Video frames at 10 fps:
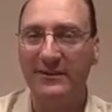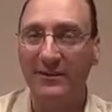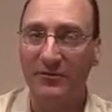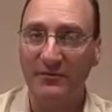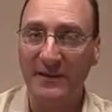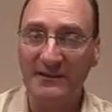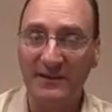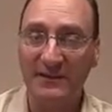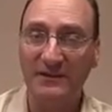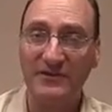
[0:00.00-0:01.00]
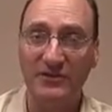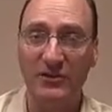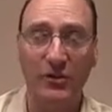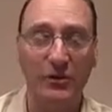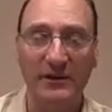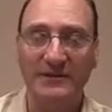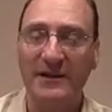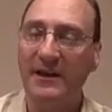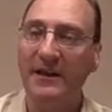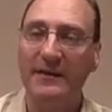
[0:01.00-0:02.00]
They're investing it in these
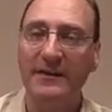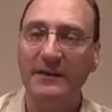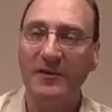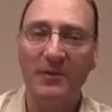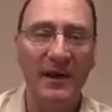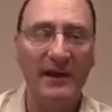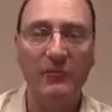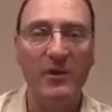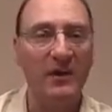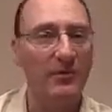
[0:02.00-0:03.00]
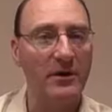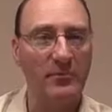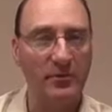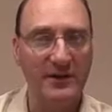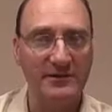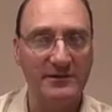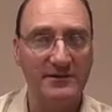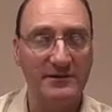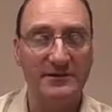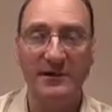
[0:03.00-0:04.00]
securities that they're buying at rock bottom
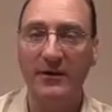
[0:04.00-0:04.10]
prices.